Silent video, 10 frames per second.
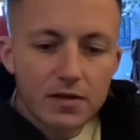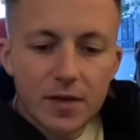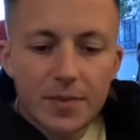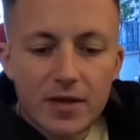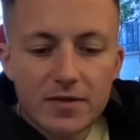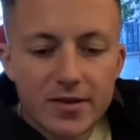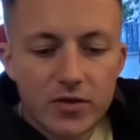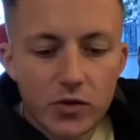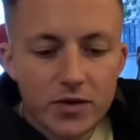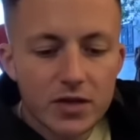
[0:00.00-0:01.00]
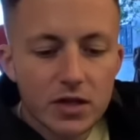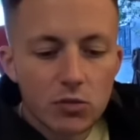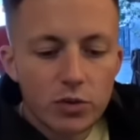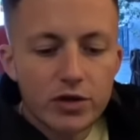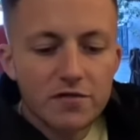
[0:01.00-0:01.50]
Dip it in this sauce.
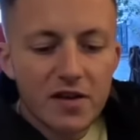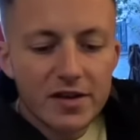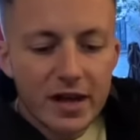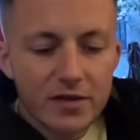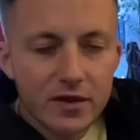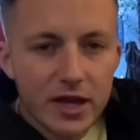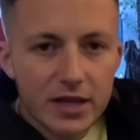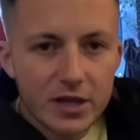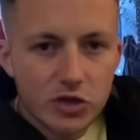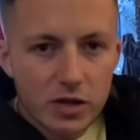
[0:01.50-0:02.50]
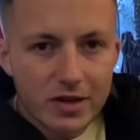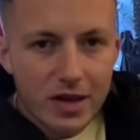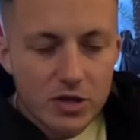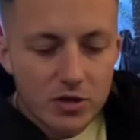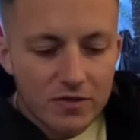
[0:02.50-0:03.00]
We couldn't find out the English
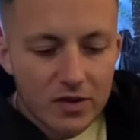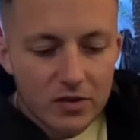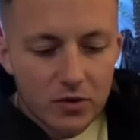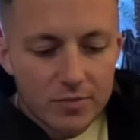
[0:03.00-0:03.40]
translation of this sauce,